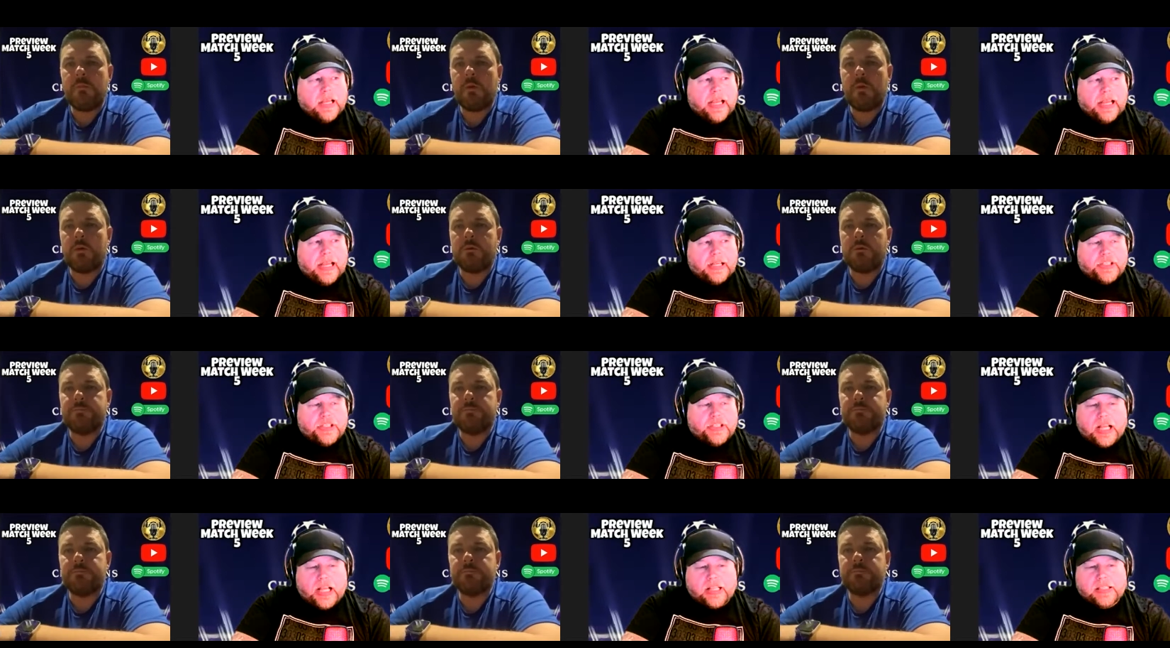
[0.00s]
Speaker 1: Uh,
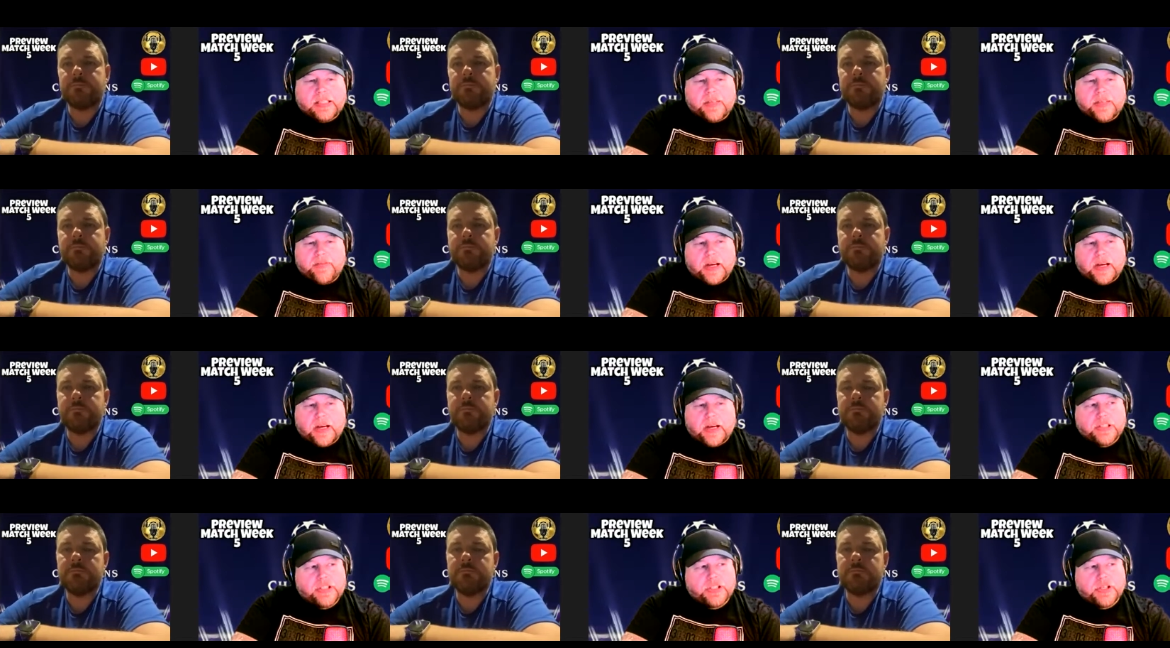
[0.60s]
Chelsea
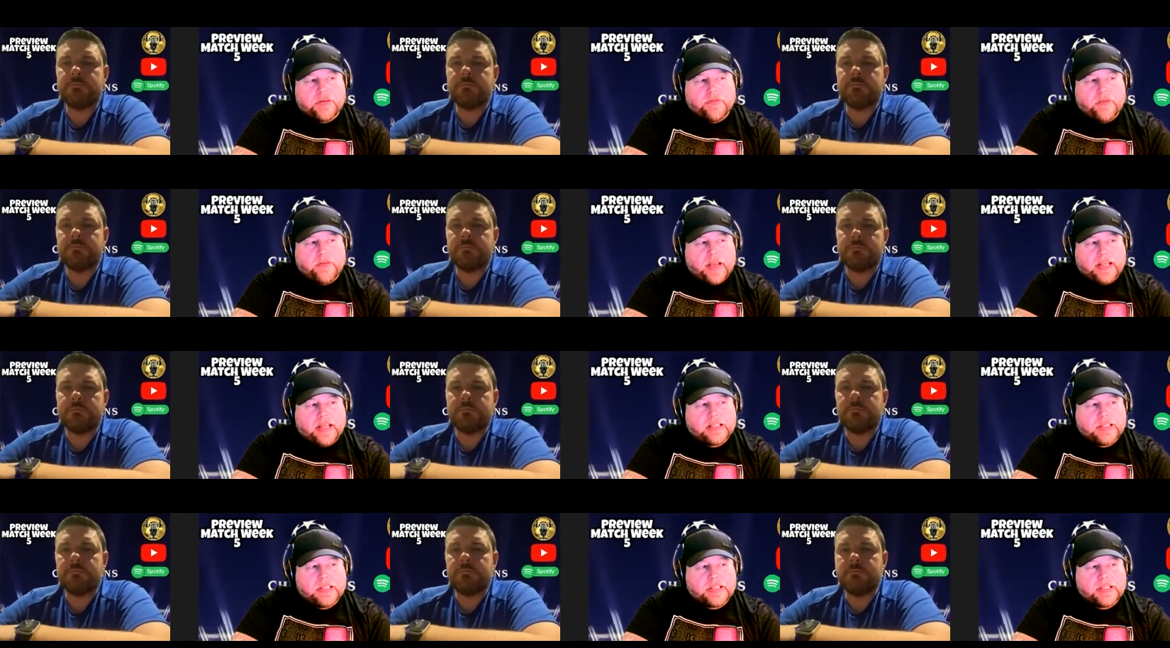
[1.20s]
versus
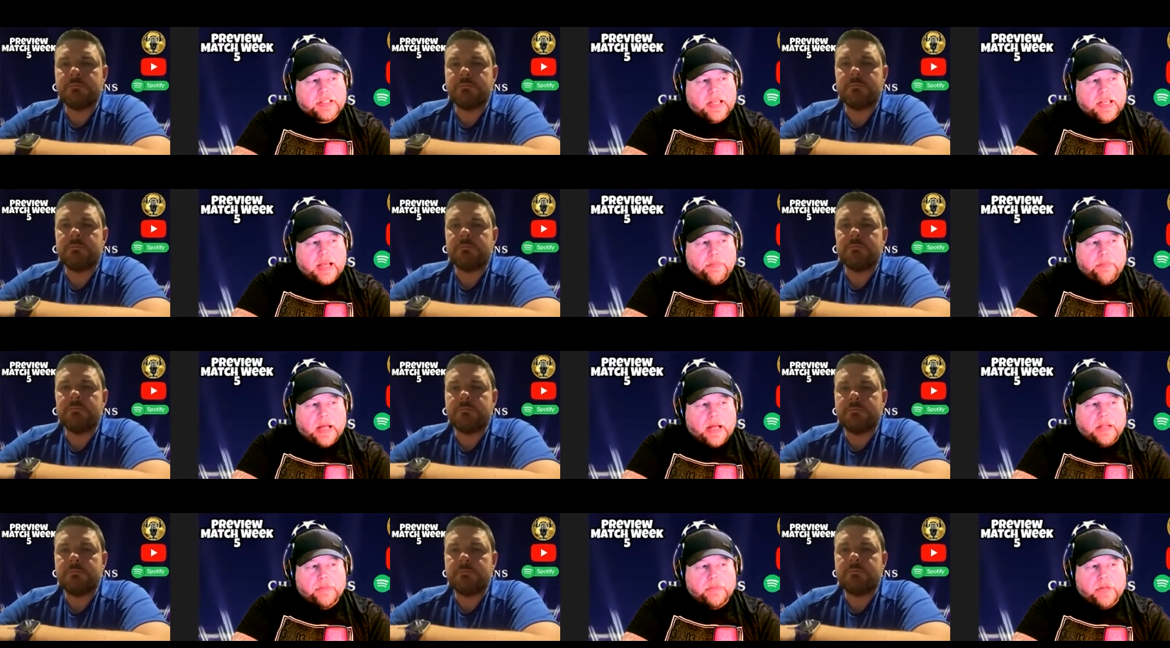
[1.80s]
Juventus and
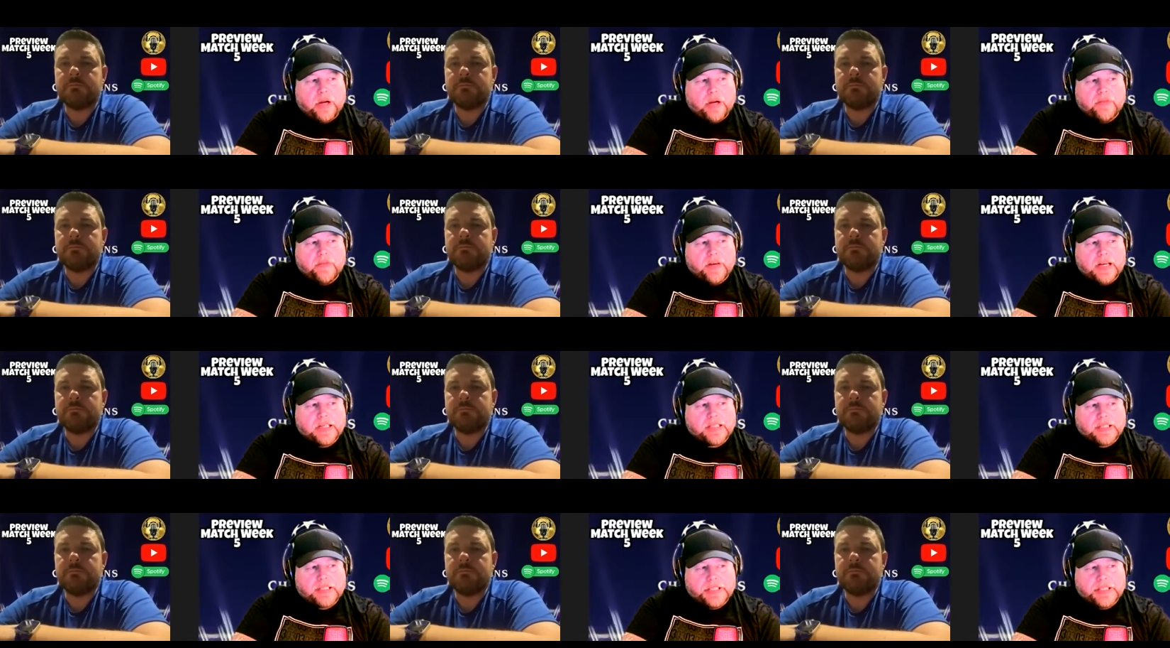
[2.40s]
Malmo
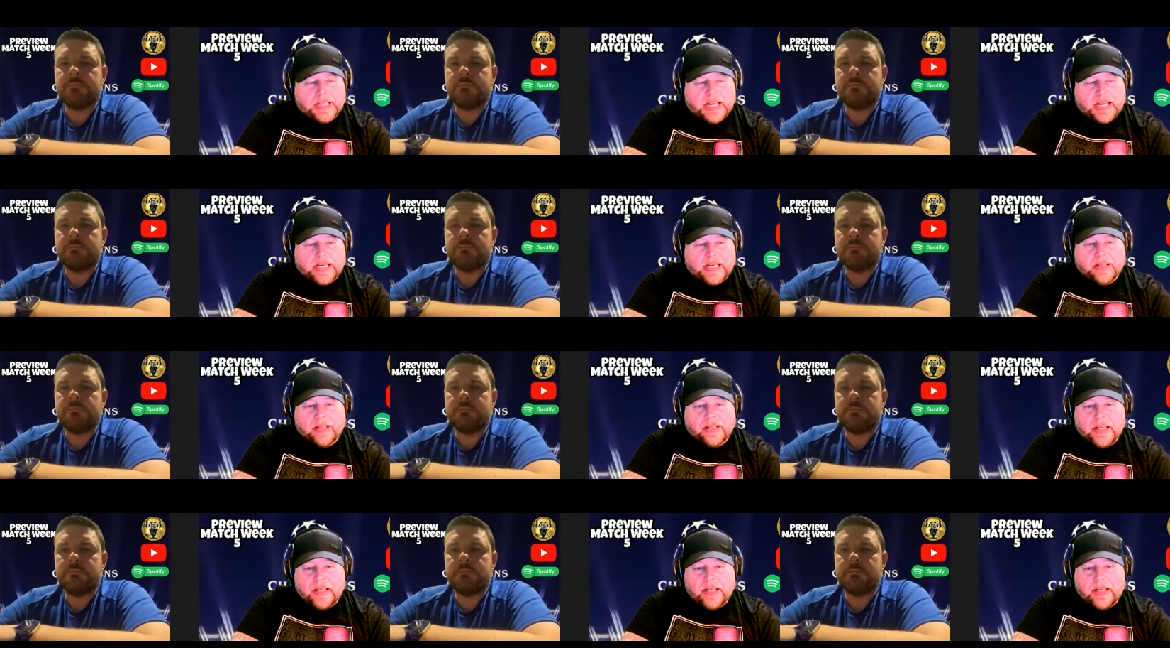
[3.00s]
versus Zenit.